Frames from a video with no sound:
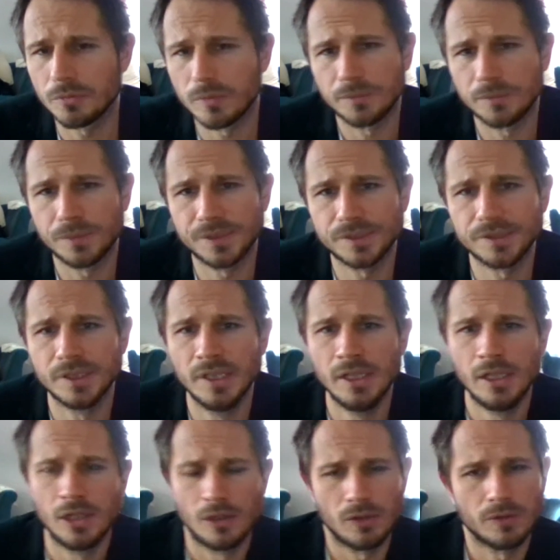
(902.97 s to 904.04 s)
but
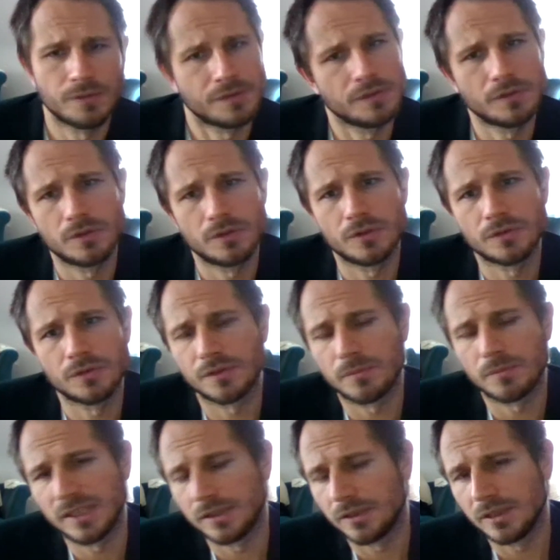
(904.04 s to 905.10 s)
also on some
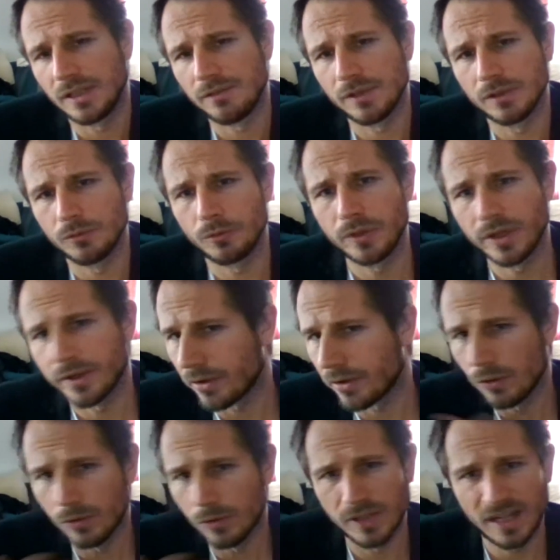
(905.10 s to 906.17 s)
other level we are
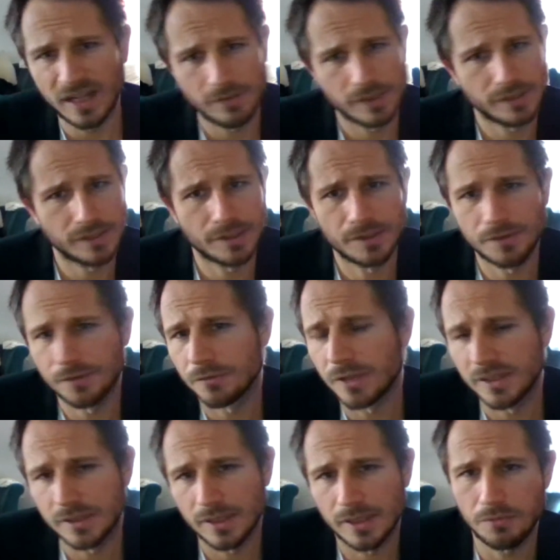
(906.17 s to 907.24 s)
all avatars
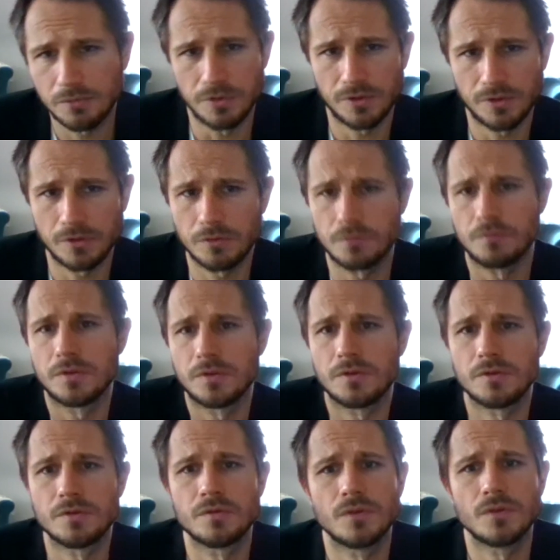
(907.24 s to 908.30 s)
right now, in
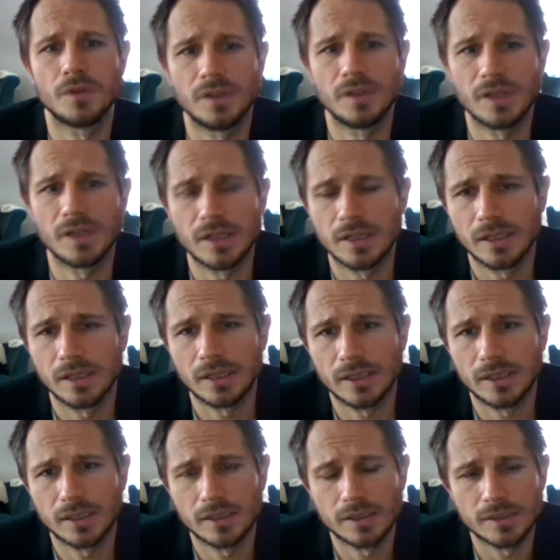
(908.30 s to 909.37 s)

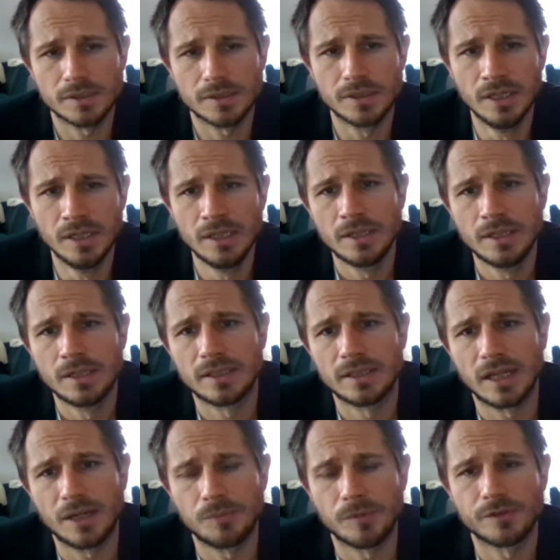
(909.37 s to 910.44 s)
the
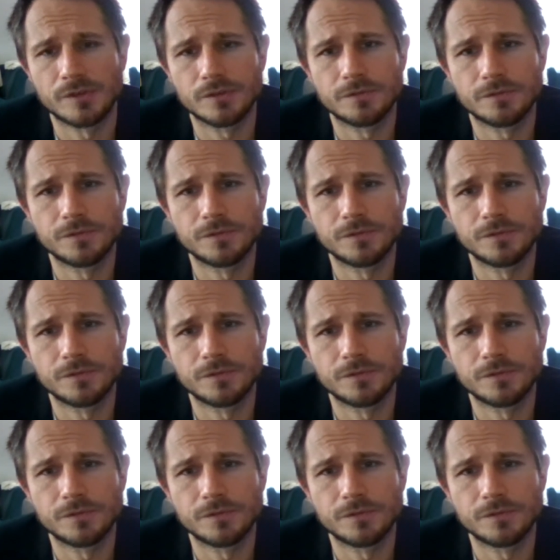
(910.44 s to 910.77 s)
times of